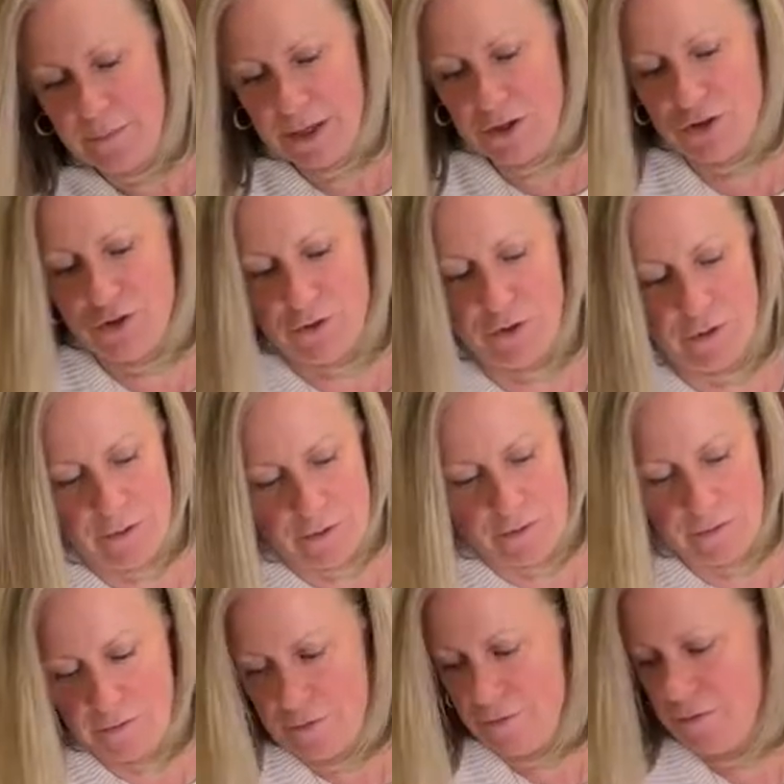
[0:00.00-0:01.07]
Make sure.
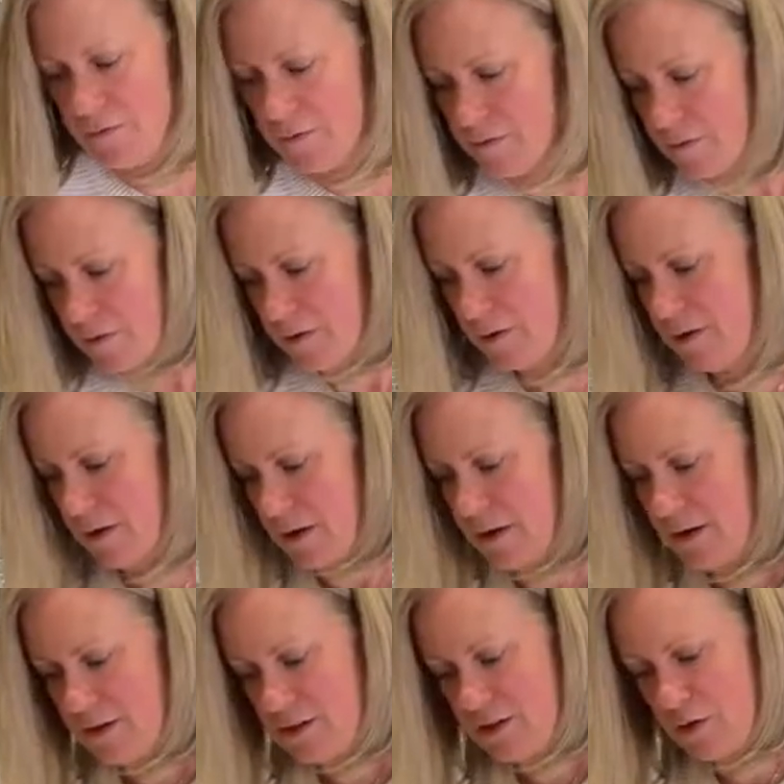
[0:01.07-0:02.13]

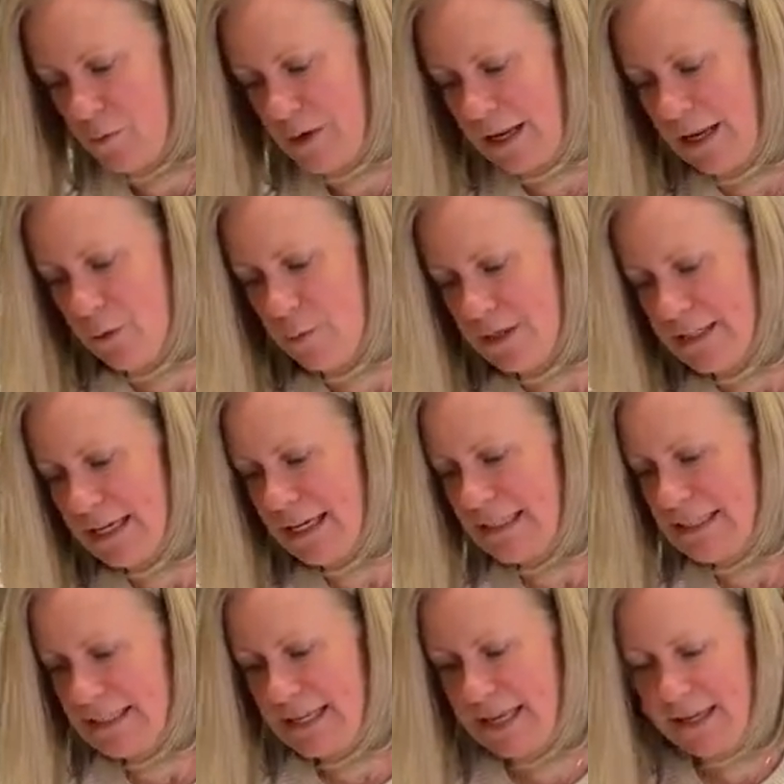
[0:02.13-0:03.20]
Just don't want anyone to get
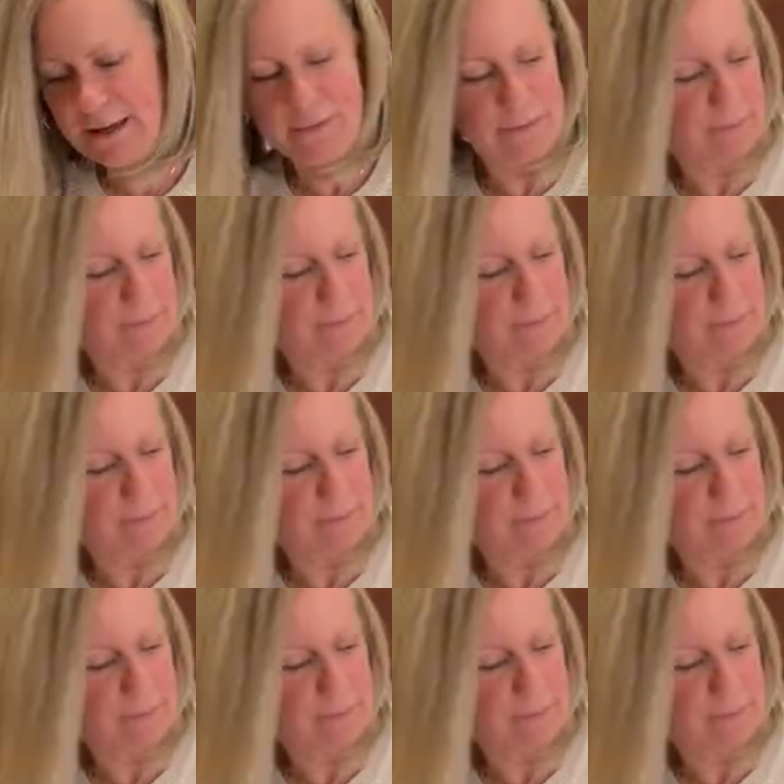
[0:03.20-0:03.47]
sick,